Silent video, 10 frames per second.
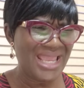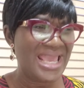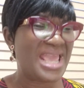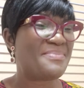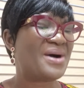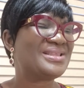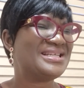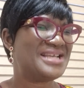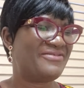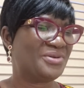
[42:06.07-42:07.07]
about the
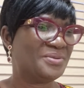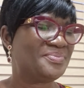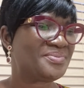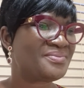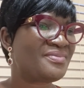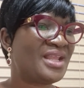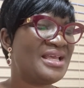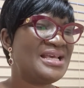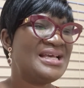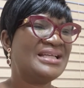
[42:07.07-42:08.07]
devil,
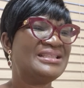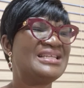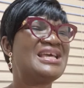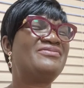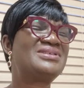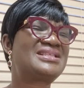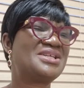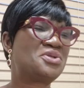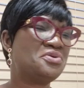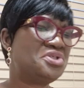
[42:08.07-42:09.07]
the devil
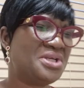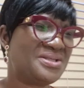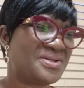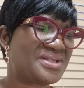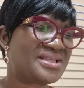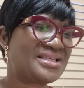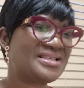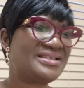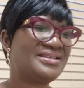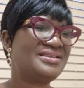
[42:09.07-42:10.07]
said to Jesus,
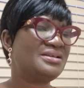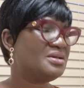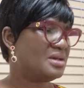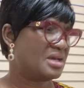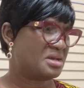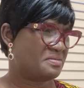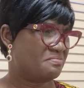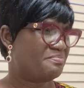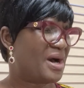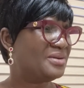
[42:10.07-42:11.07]

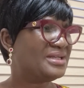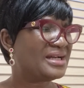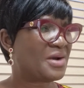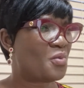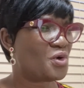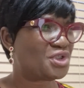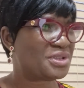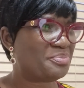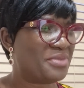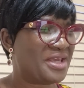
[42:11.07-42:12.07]
Bow down and
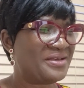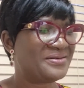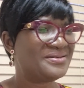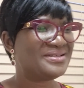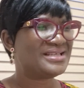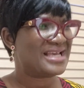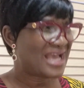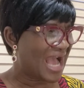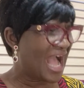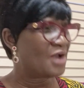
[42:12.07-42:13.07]
worship me.
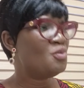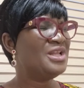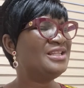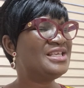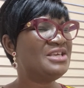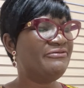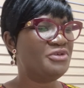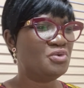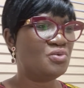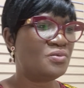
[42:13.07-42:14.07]
I will give
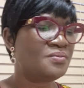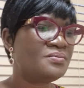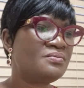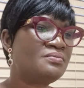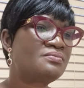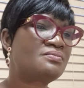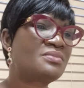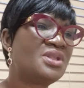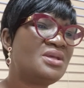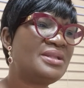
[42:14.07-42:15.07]
you
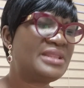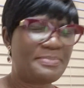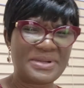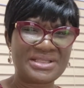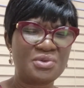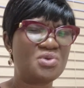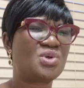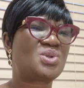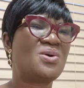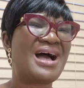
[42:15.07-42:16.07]
the person who
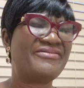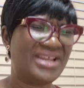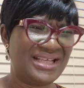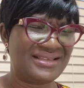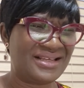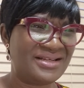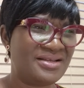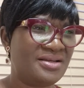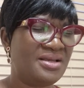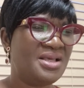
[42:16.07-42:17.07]
does not have anything
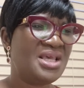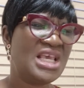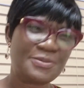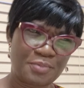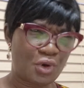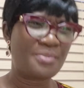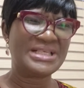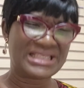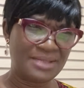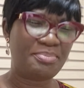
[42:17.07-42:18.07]
is
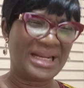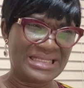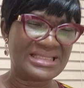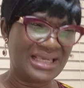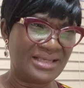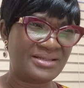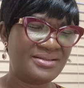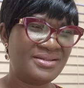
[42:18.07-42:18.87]
promising plenty.